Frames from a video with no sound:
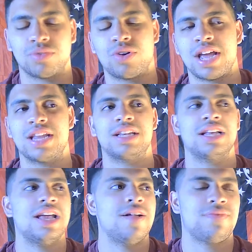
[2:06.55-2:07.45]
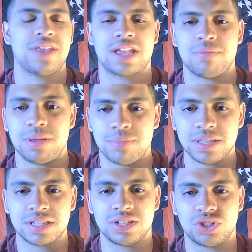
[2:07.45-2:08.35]
Granted, it can be
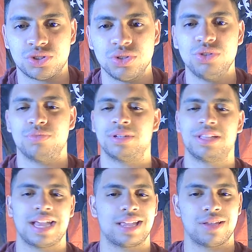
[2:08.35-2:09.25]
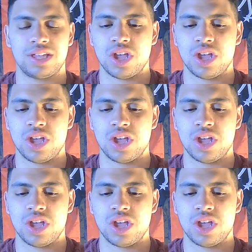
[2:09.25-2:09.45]
misconstrued, but like,